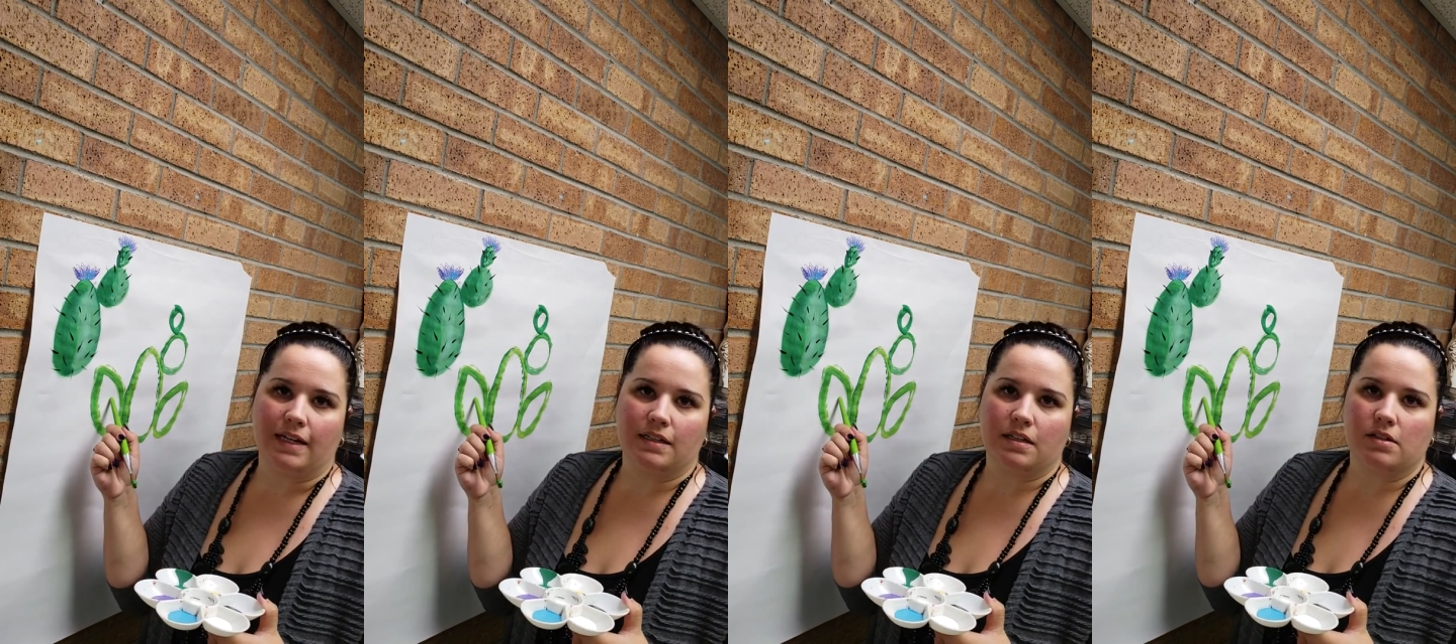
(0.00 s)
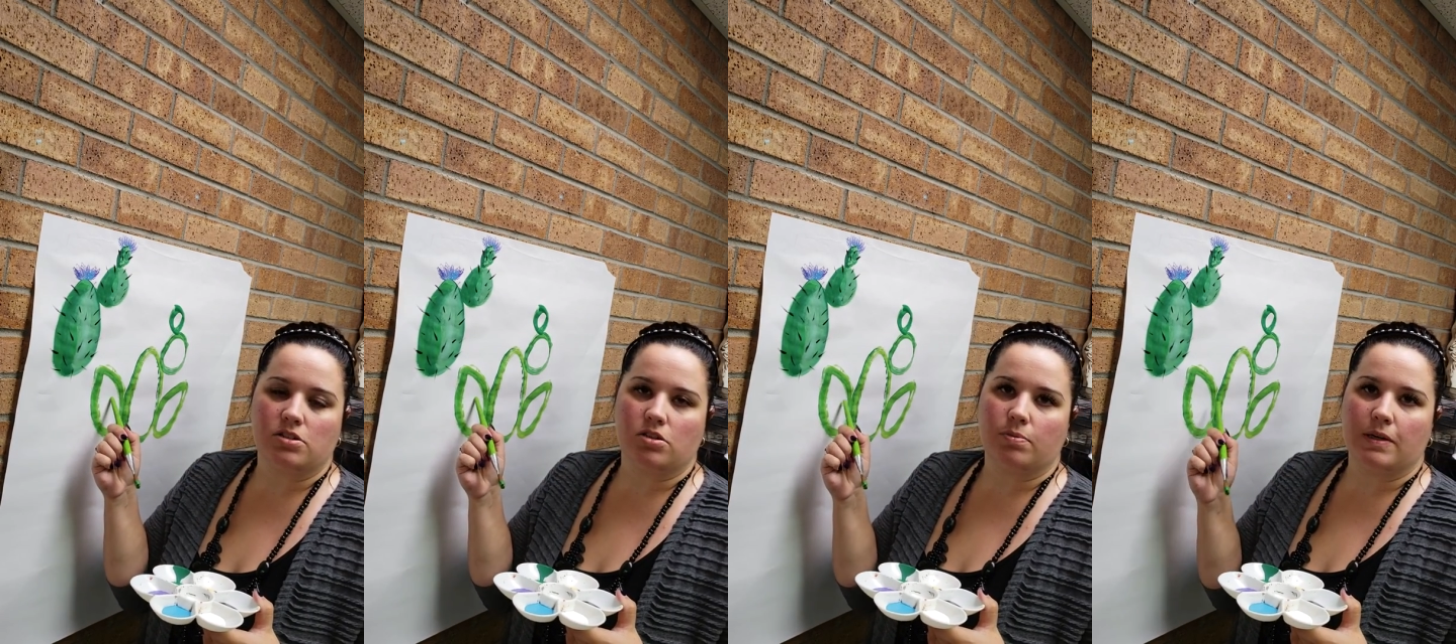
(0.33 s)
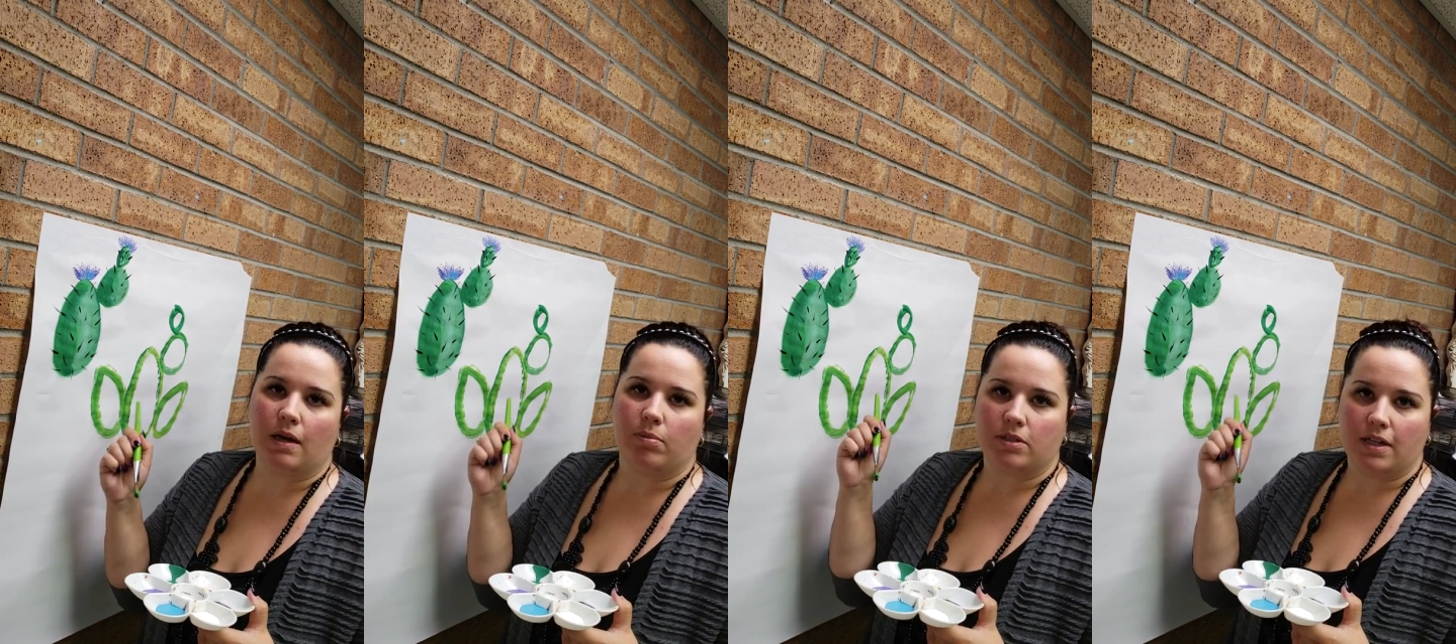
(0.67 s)
because you'll be
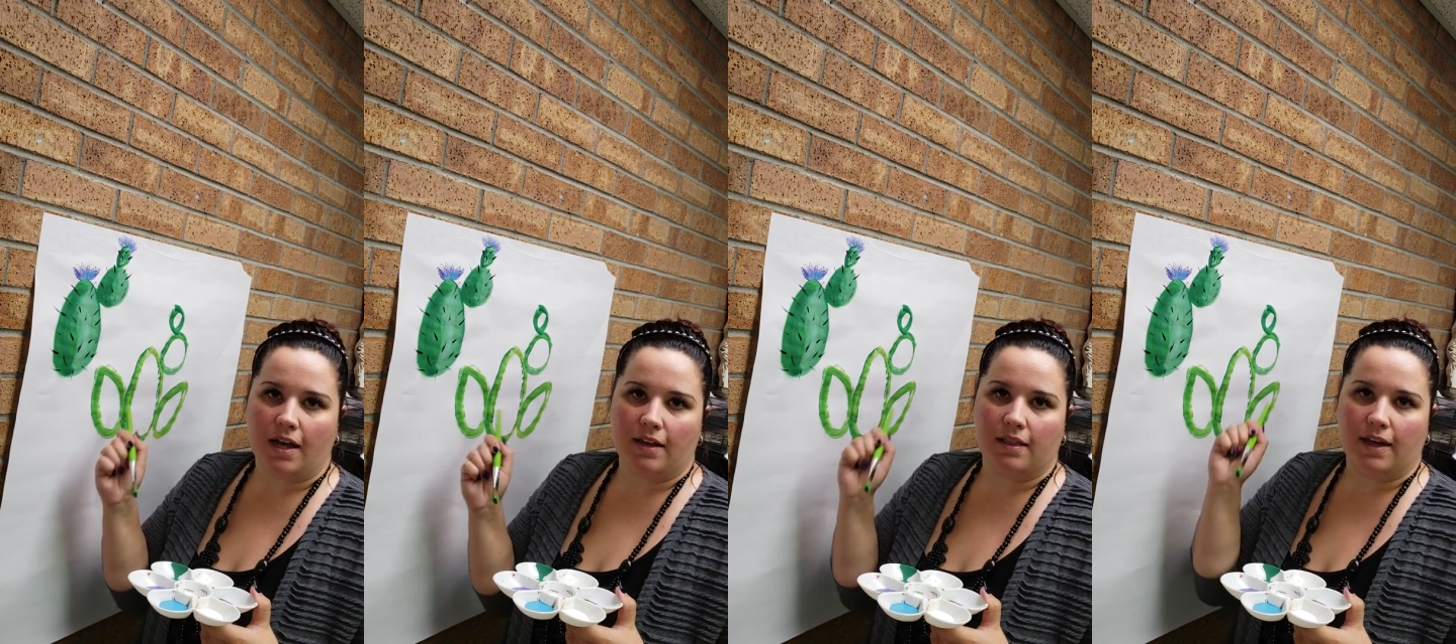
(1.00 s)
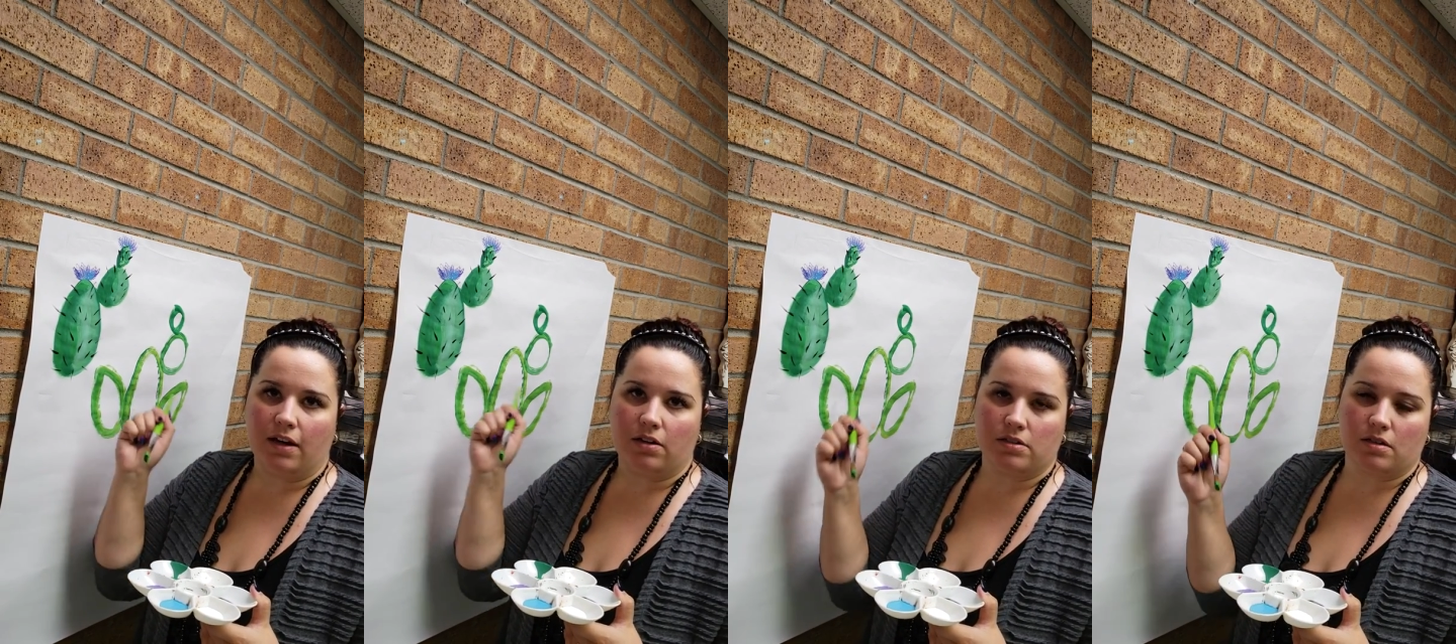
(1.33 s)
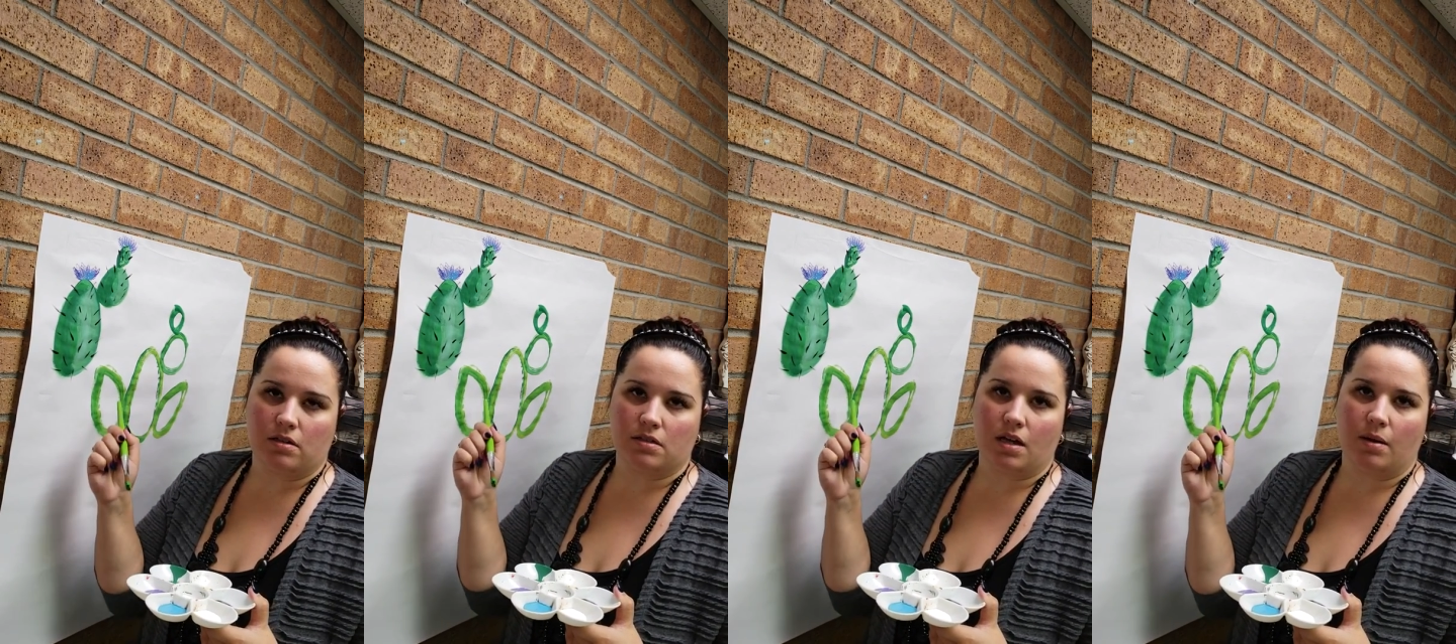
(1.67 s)
able to add layers
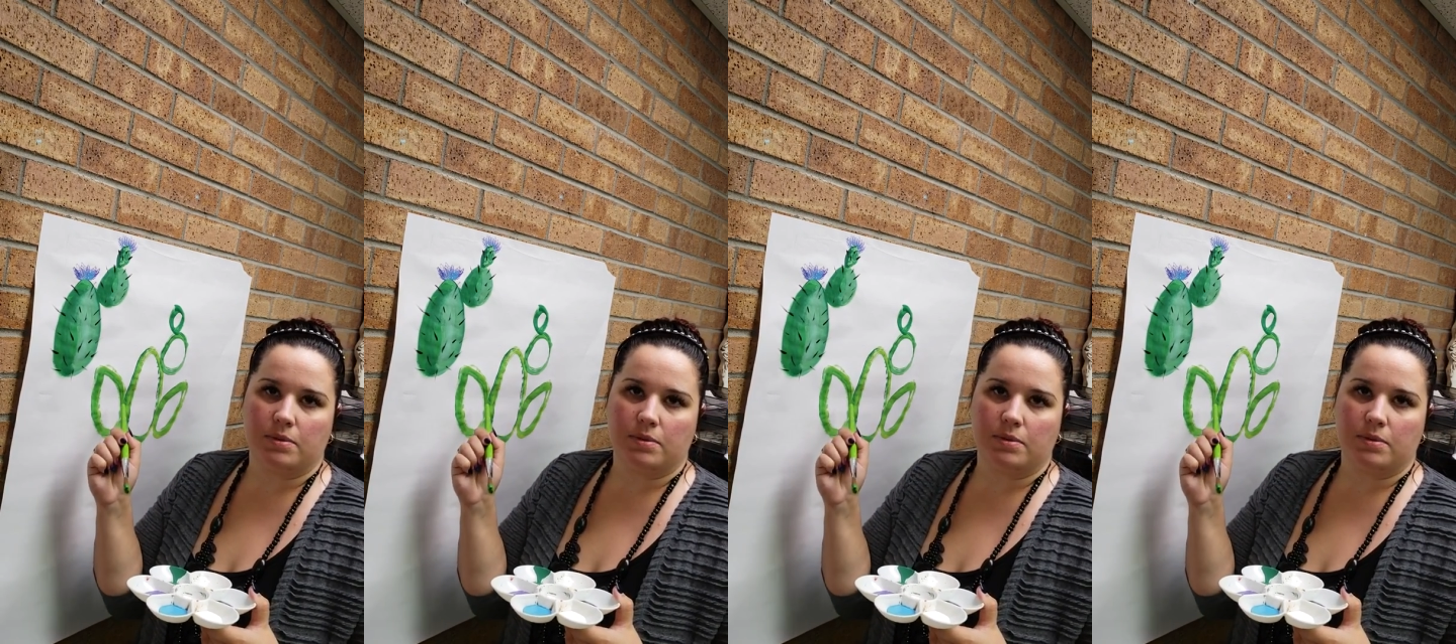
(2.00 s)
on top